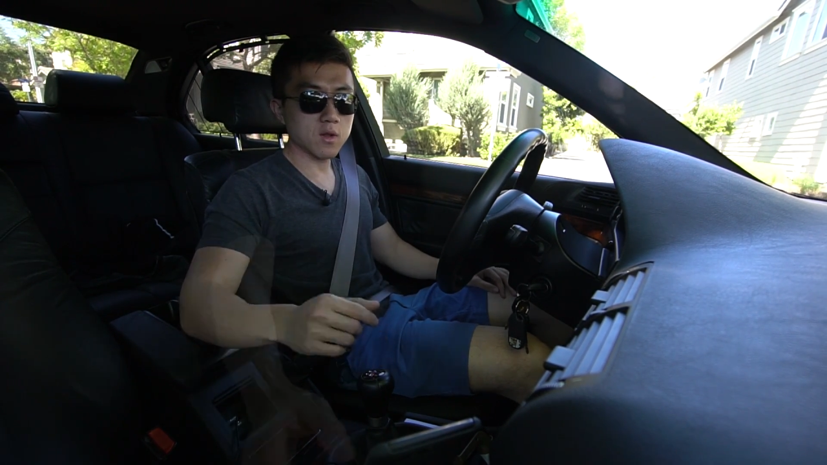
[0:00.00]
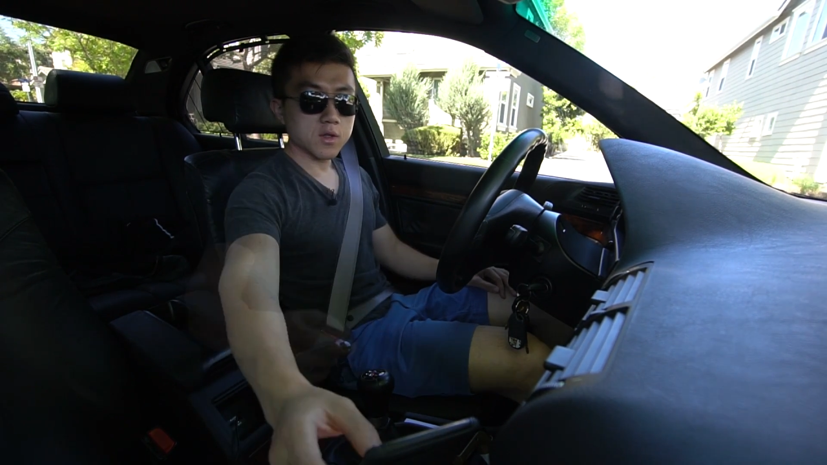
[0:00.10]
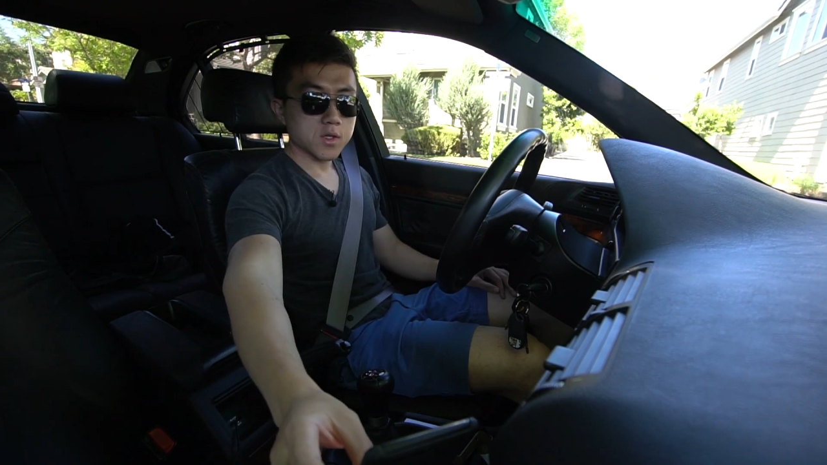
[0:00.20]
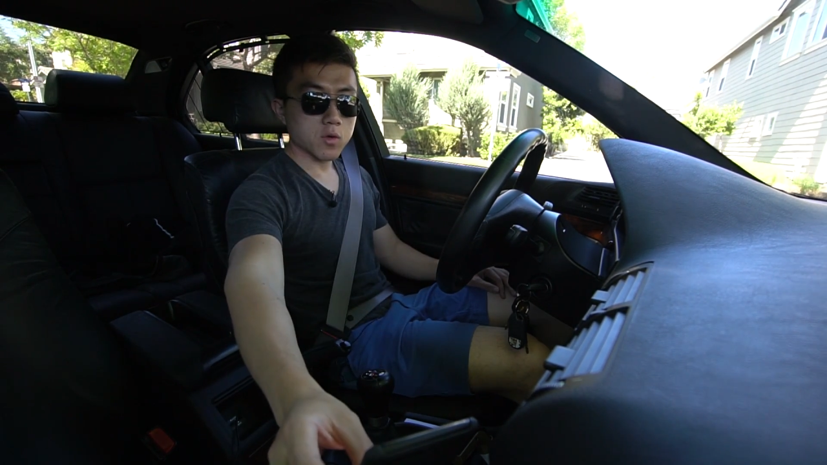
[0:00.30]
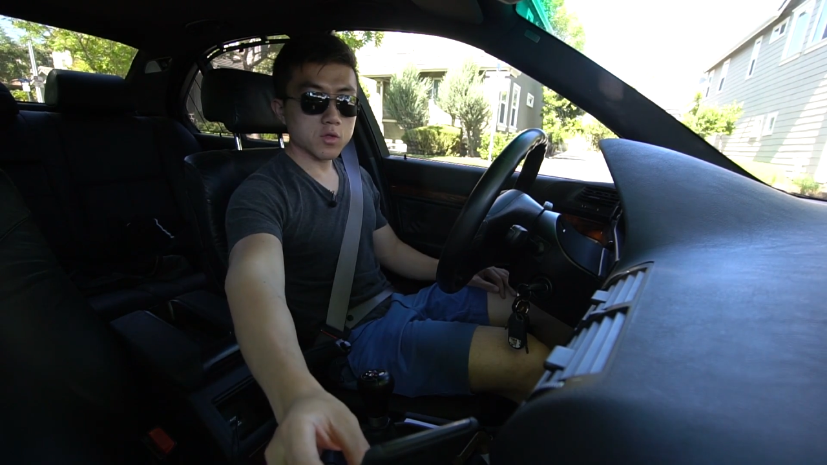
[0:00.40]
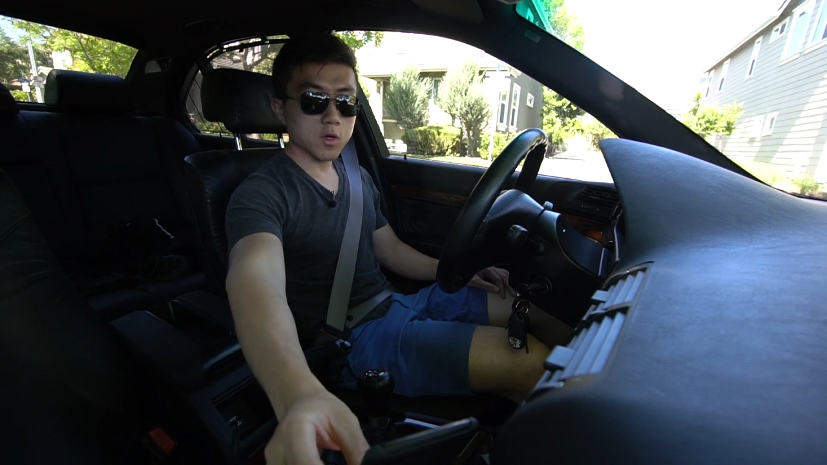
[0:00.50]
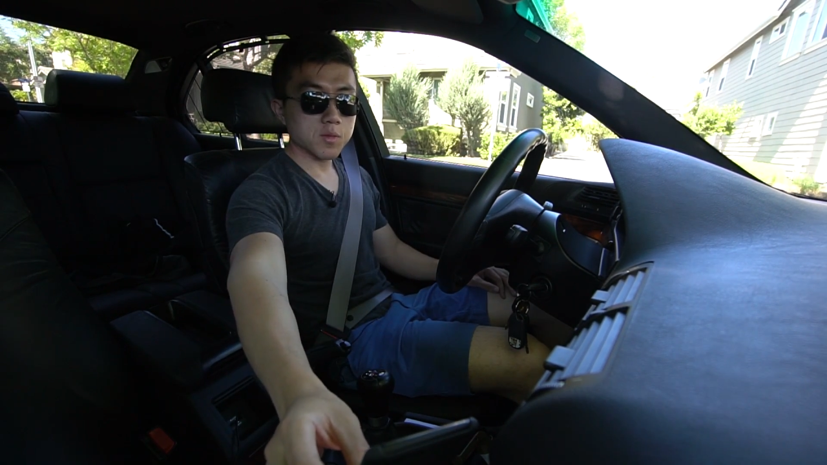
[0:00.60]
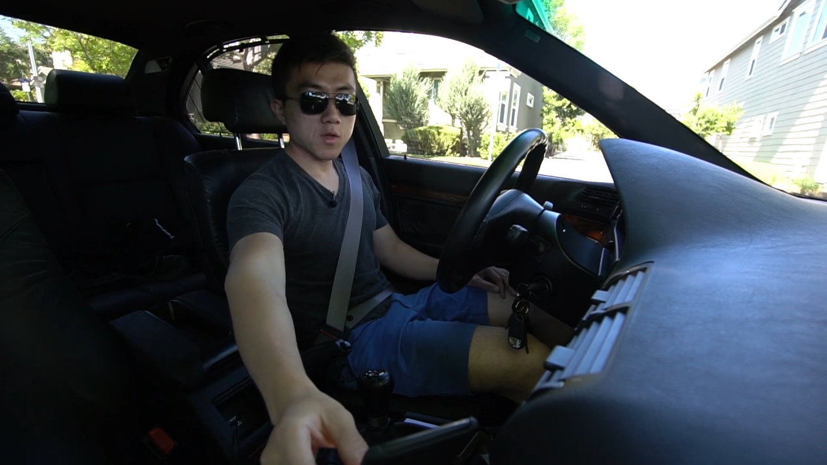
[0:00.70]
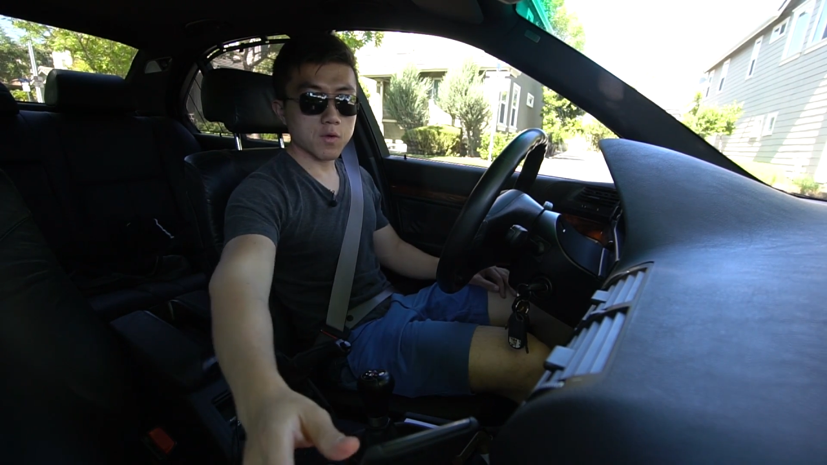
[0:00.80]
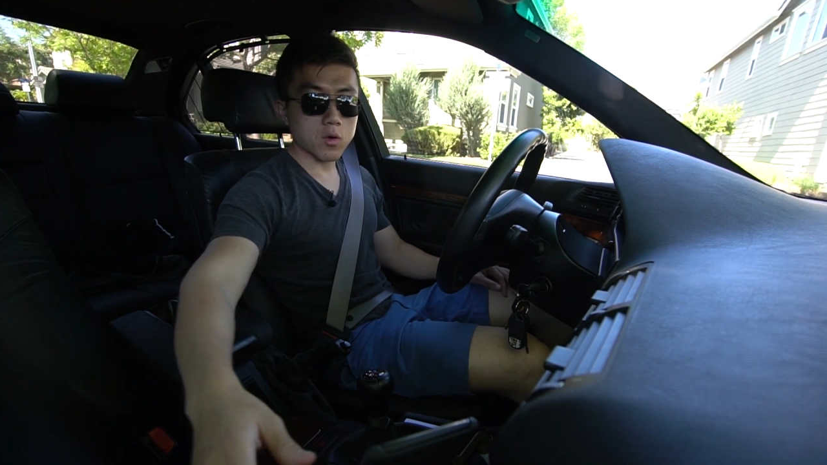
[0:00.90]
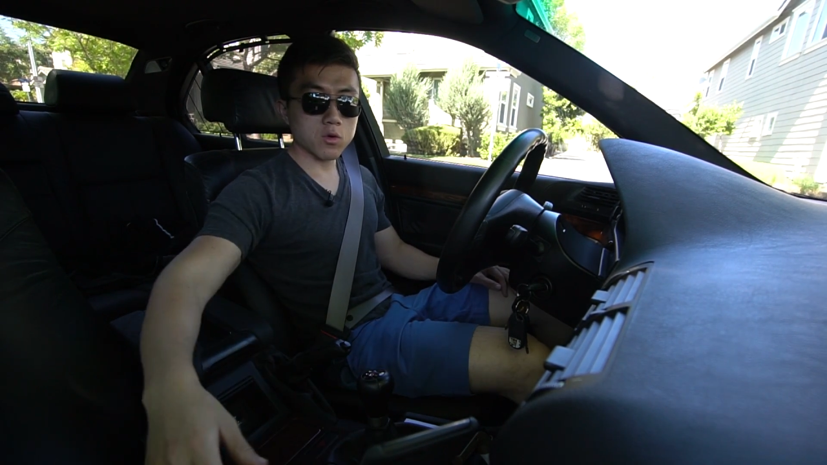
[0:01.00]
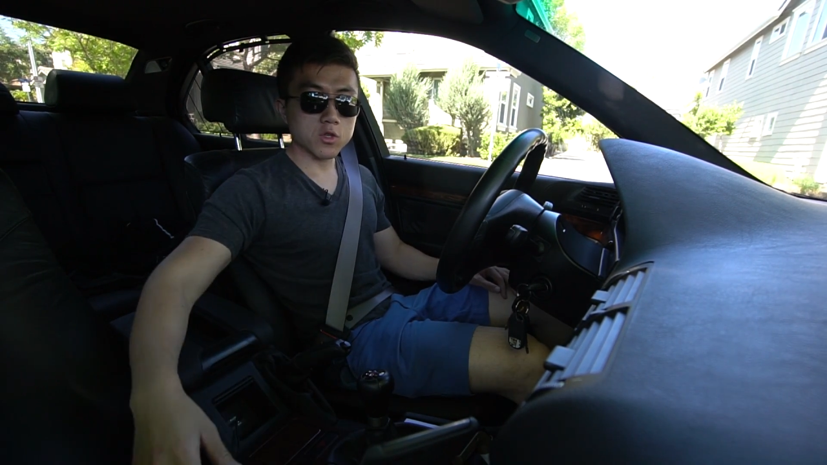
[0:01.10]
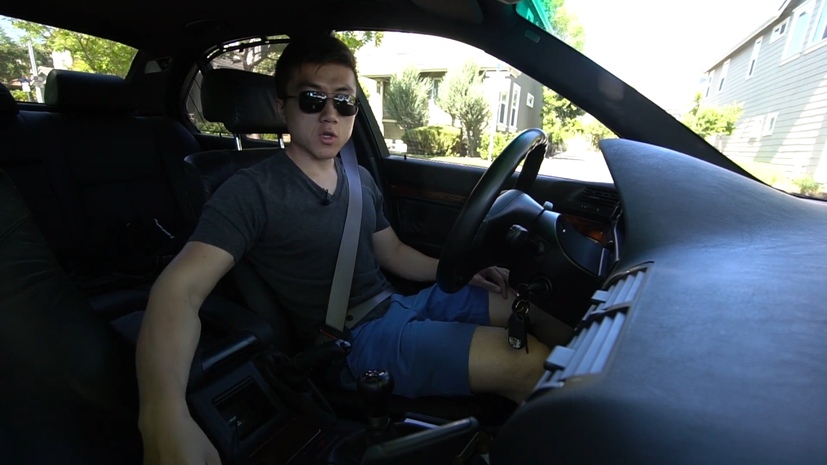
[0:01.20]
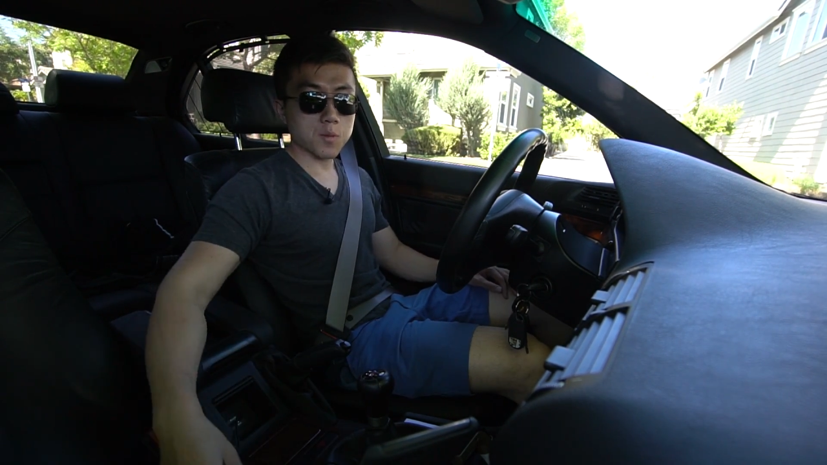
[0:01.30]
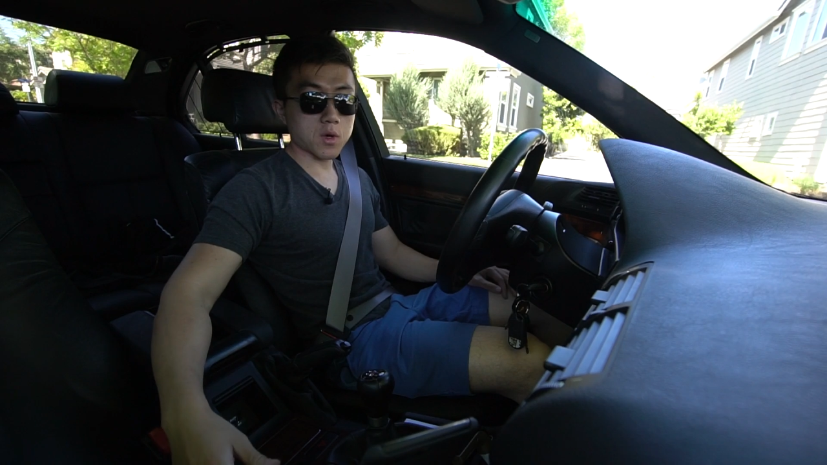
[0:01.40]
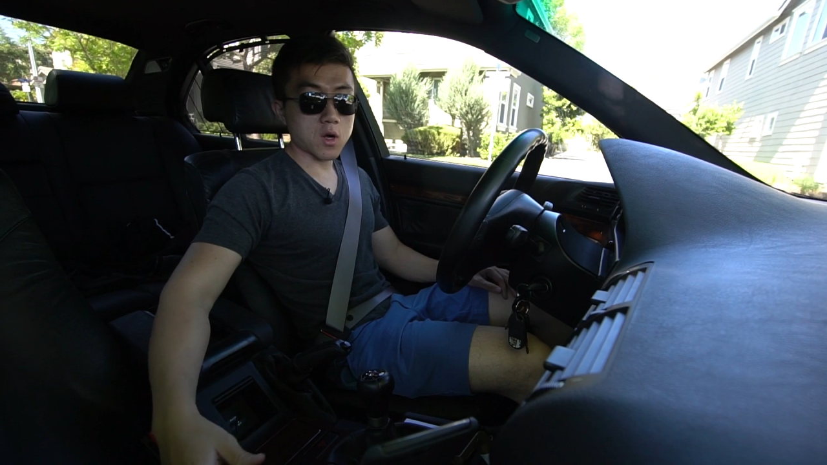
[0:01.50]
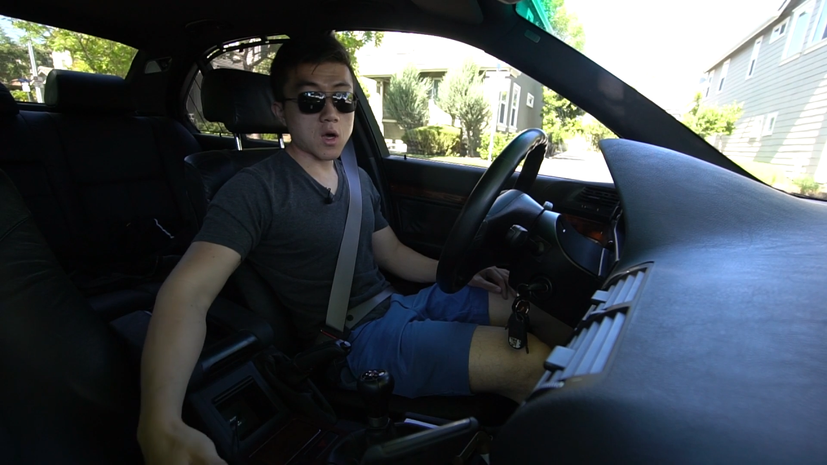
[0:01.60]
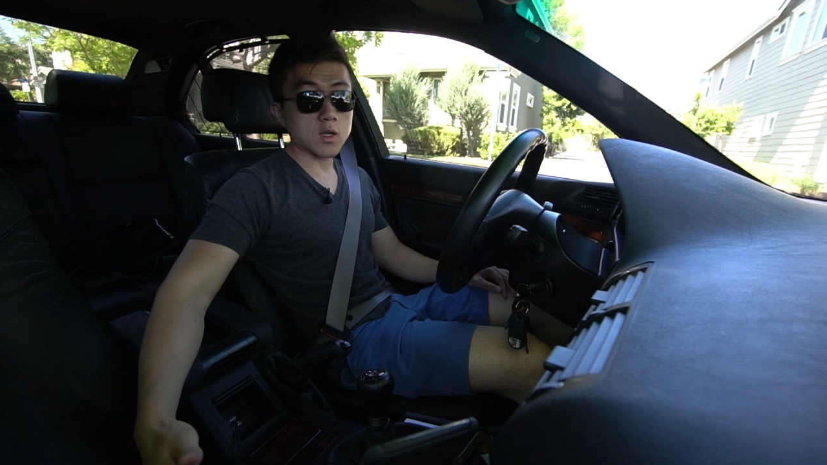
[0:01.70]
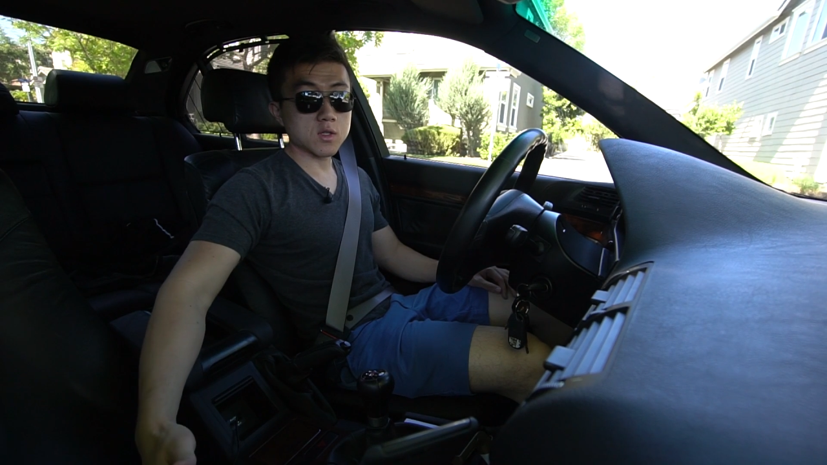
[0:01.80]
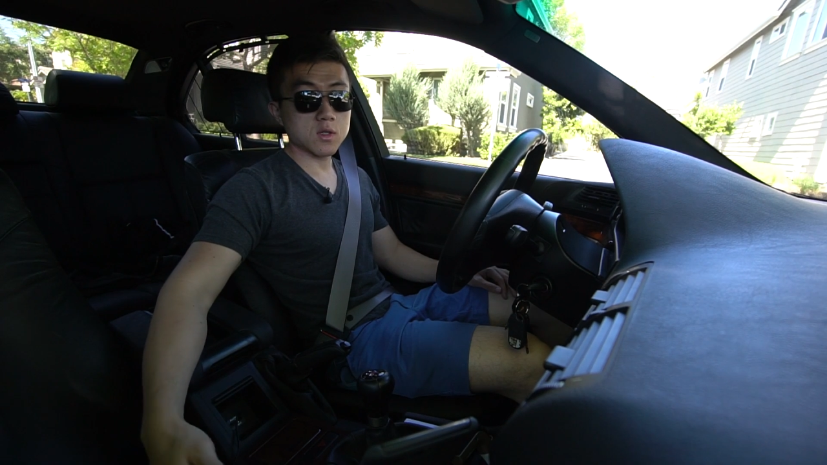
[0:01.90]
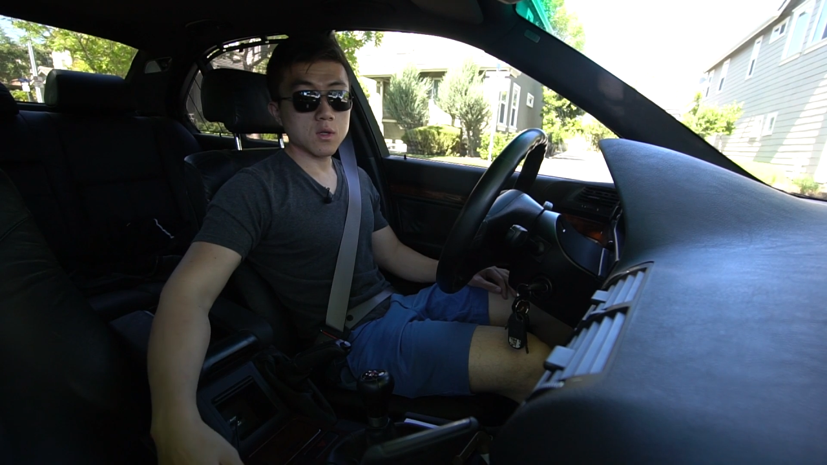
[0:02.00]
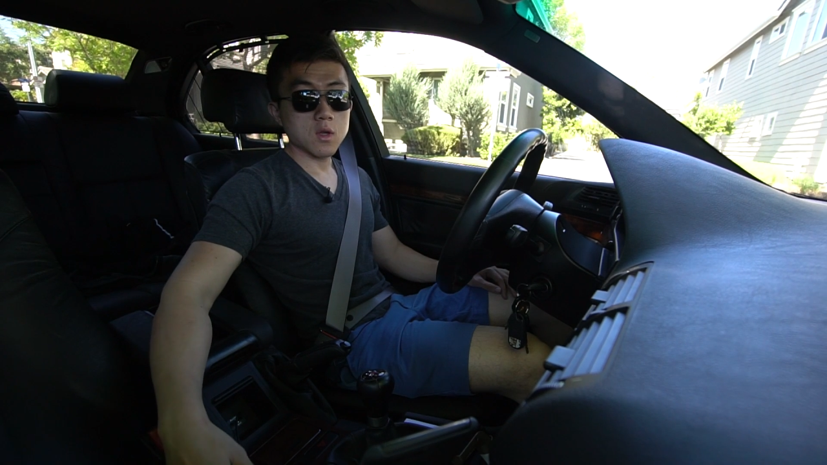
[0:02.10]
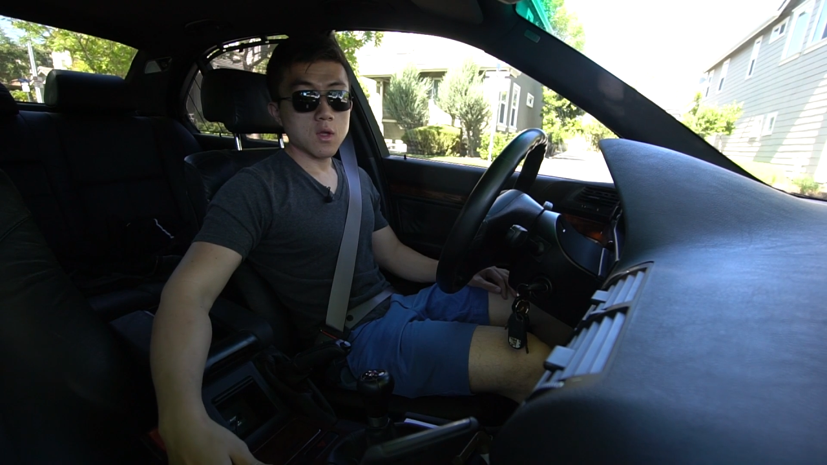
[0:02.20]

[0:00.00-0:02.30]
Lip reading: So in terms of ownership costs,